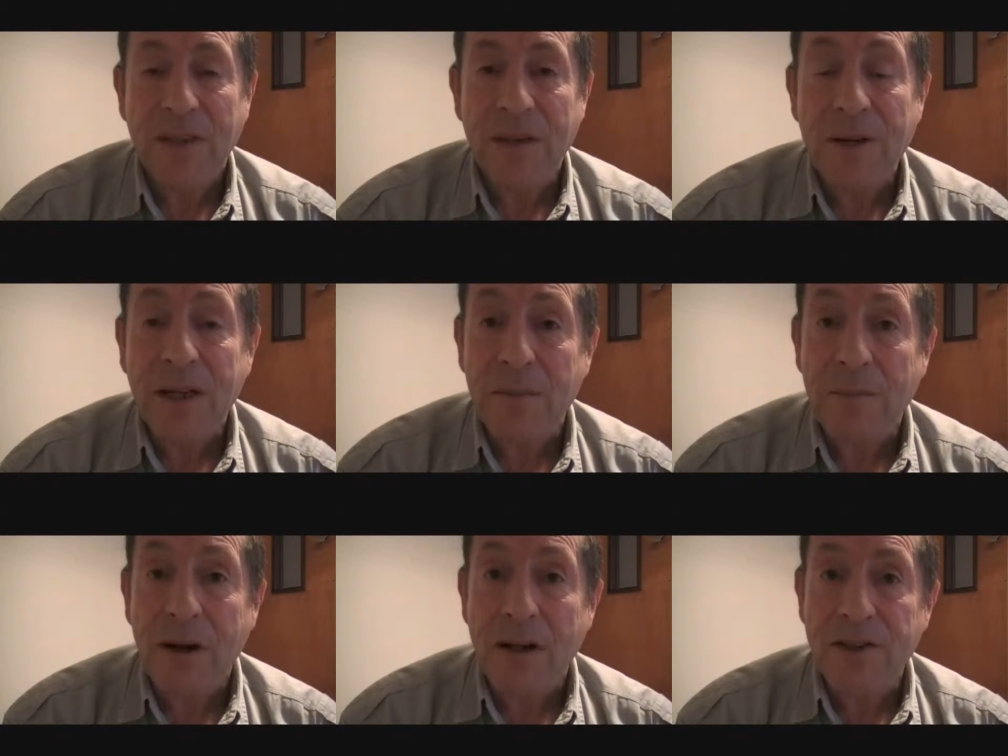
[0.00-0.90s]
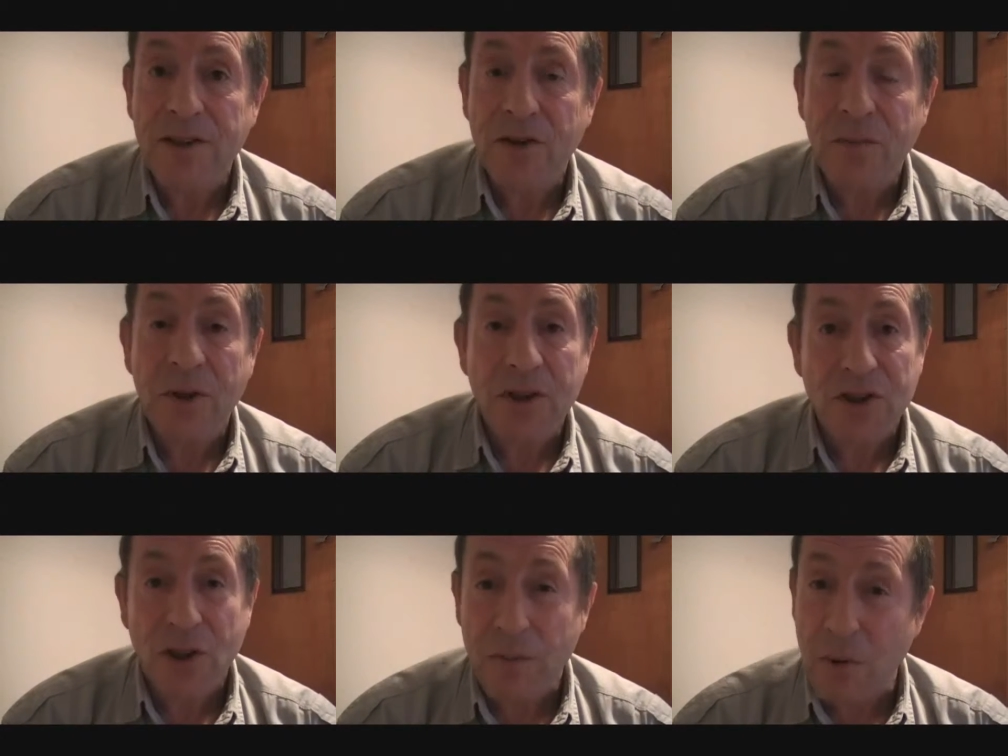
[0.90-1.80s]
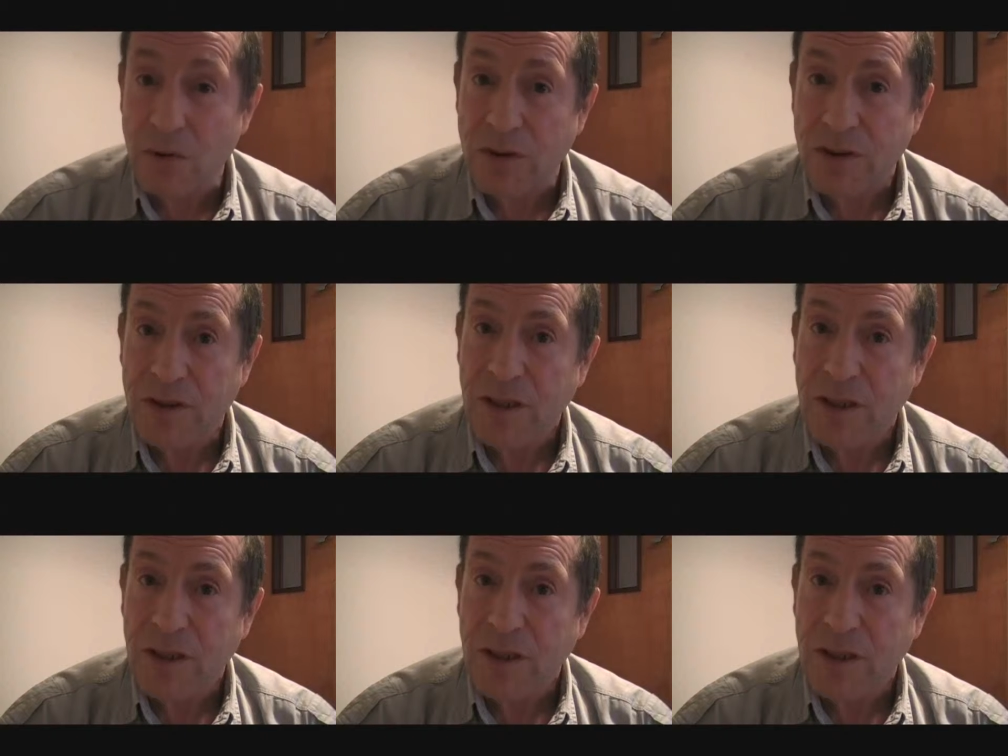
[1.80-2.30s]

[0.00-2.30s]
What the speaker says: they made a comparison to a person on a boat